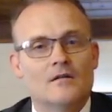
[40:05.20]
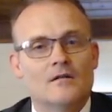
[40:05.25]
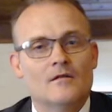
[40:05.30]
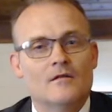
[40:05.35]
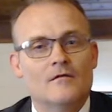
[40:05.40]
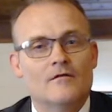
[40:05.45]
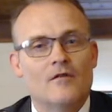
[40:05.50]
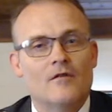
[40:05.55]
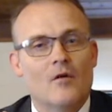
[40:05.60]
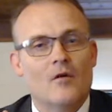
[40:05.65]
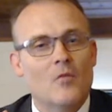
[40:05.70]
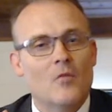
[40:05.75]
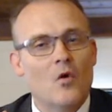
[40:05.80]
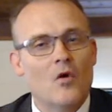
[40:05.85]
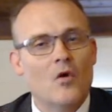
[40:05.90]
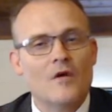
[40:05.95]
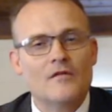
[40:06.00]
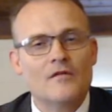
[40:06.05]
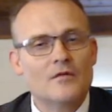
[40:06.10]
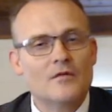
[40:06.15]
for
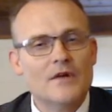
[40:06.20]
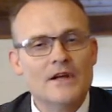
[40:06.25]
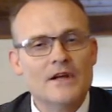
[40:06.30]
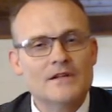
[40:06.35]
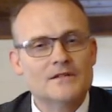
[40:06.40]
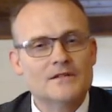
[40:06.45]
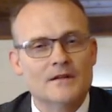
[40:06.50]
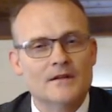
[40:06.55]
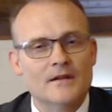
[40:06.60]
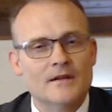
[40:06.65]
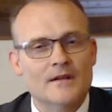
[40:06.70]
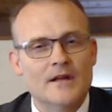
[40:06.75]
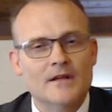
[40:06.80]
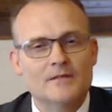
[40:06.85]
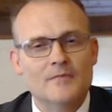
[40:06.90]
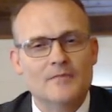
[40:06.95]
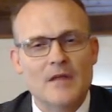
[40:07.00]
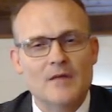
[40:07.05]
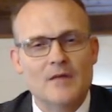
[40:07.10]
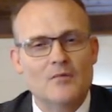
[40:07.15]
more of a reason
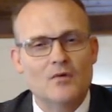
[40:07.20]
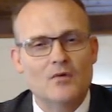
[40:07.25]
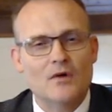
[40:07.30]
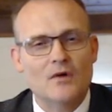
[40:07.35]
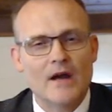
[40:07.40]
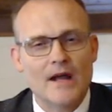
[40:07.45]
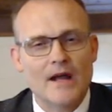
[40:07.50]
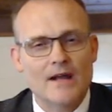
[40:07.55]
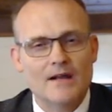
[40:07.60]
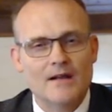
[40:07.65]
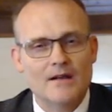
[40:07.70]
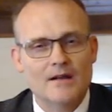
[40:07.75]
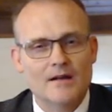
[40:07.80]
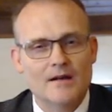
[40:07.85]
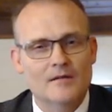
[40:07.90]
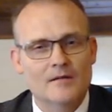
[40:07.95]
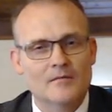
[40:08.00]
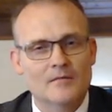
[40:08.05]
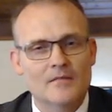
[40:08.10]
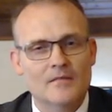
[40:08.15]
than people hated
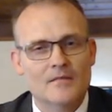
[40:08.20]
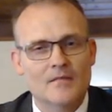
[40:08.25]
him.